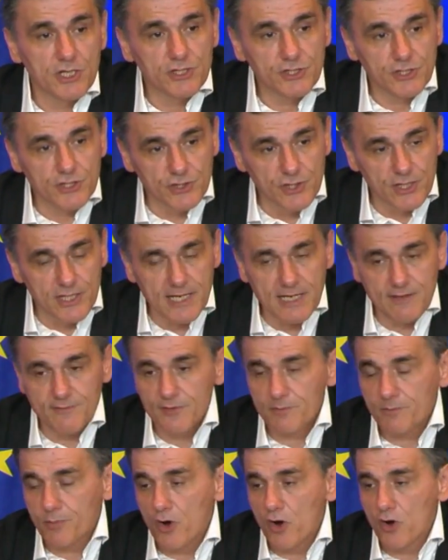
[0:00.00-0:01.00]
to leave
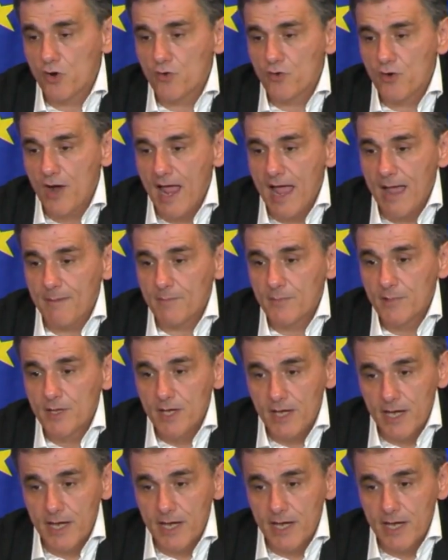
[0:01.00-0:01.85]
the programme